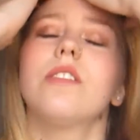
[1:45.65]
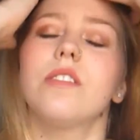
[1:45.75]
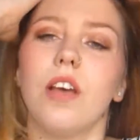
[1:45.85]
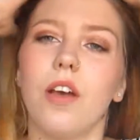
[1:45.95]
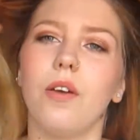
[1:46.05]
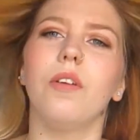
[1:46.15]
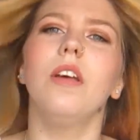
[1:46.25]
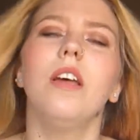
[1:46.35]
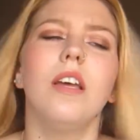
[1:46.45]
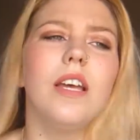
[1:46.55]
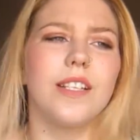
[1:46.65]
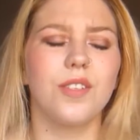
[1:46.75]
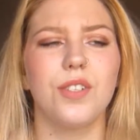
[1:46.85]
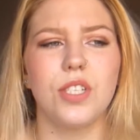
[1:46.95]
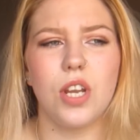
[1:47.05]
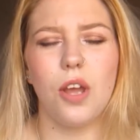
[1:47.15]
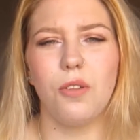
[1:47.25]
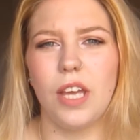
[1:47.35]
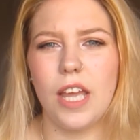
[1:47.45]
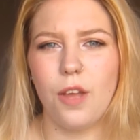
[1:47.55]
So it's good to know
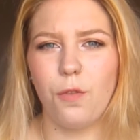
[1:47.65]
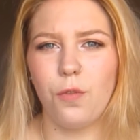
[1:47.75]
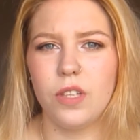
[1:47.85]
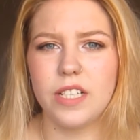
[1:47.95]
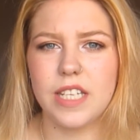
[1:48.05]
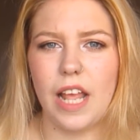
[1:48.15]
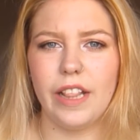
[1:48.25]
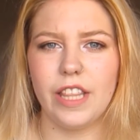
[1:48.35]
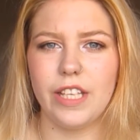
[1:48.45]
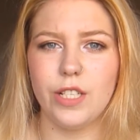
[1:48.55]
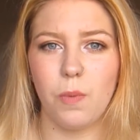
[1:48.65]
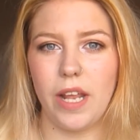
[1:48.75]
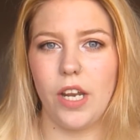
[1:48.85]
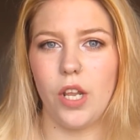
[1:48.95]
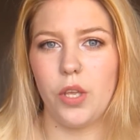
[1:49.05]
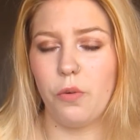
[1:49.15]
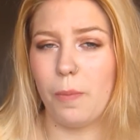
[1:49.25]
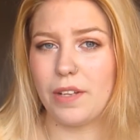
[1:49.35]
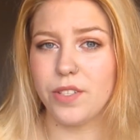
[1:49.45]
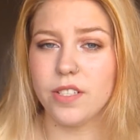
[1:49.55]
that if the 10th is when you're
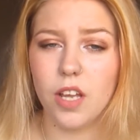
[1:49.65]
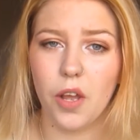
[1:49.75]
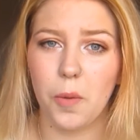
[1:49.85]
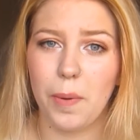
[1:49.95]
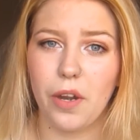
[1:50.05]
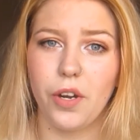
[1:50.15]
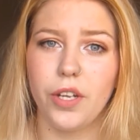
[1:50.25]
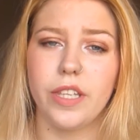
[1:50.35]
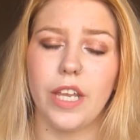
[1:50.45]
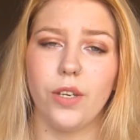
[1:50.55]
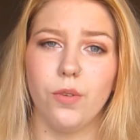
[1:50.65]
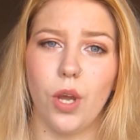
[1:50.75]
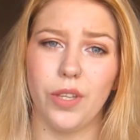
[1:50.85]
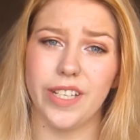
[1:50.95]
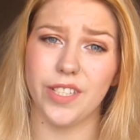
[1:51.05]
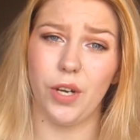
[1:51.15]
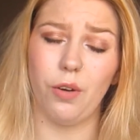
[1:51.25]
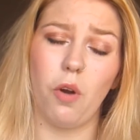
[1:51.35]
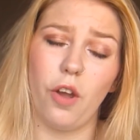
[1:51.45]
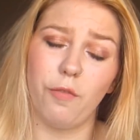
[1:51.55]
about to start your period, then you know that it's going to
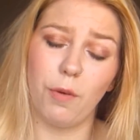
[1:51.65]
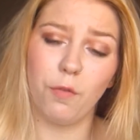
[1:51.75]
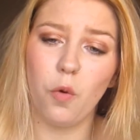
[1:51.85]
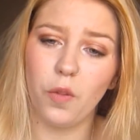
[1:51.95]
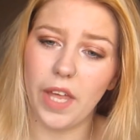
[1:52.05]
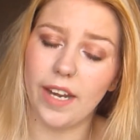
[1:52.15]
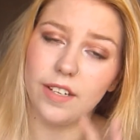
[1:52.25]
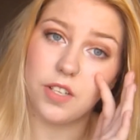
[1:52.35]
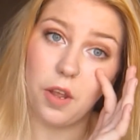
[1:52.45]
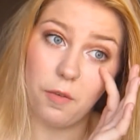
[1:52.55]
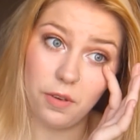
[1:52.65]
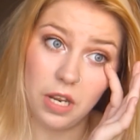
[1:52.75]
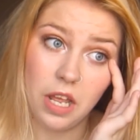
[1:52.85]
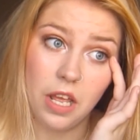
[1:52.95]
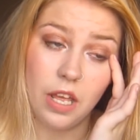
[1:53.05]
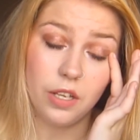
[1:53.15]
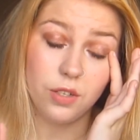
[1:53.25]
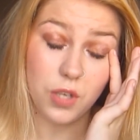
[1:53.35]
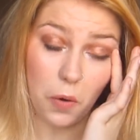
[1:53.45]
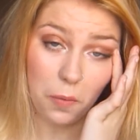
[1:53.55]
arrive before then, so
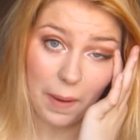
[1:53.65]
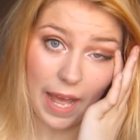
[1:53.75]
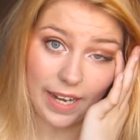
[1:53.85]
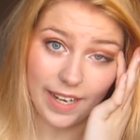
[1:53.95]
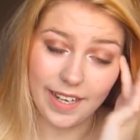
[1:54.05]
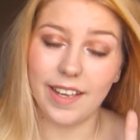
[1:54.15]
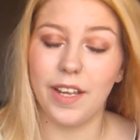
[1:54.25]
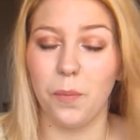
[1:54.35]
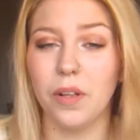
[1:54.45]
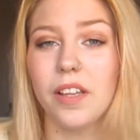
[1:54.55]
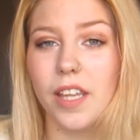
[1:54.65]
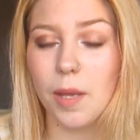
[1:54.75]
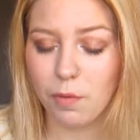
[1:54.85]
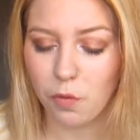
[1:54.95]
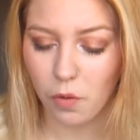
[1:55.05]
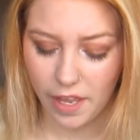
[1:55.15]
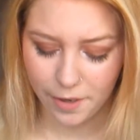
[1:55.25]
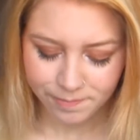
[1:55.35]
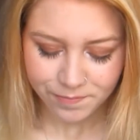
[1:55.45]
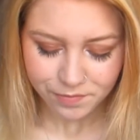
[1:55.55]
don't panic, it will get there before
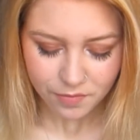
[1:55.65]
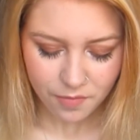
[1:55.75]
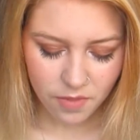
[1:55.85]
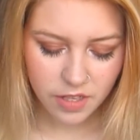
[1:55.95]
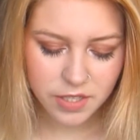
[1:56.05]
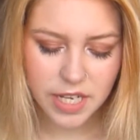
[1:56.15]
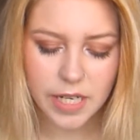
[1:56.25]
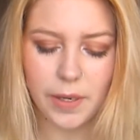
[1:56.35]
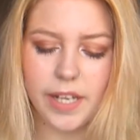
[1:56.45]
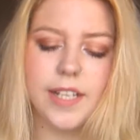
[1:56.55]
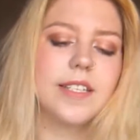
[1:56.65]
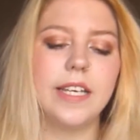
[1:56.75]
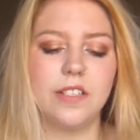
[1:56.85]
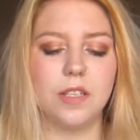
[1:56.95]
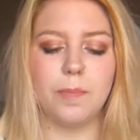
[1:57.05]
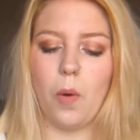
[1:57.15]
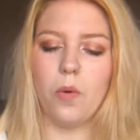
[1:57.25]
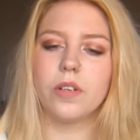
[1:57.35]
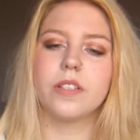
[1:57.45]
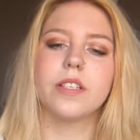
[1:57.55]
then. So anyway, let's get into the
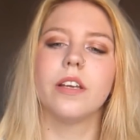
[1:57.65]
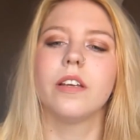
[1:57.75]
box.